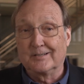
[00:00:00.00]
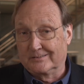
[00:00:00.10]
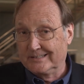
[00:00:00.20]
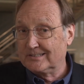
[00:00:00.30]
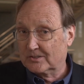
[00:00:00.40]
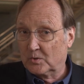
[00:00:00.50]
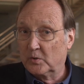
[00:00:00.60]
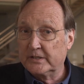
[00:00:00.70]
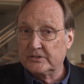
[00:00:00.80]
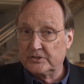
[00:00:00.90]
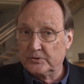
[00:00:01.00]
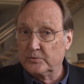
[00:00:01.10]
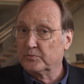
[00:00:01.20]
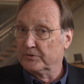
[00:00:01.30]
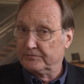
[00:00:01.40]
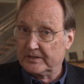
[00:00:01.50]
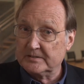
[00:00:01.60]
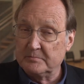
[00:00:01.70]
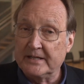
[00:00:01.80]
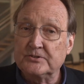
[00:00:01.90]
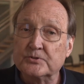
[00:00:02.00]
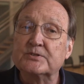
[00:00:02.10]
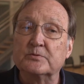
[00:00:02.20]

at least according to the fundamentals